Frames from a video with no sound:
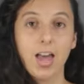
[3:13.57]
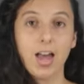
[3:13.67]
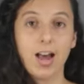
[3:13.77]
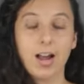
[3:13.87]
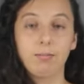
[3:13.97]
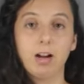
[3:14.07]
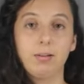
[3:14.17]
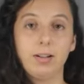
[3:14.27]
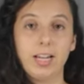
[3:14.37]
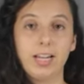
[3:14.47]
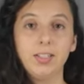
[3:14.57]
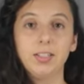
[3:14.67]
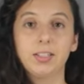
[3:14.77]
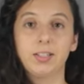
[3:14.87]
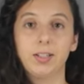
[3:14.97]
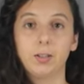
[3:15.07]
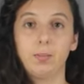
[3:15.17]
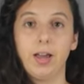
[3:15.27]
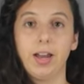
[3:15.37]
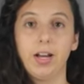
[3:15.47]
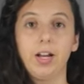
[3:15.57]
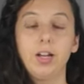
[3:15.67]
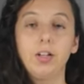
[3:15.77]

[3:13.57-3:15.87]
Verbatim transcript: I'm Robin Higgins, and this has been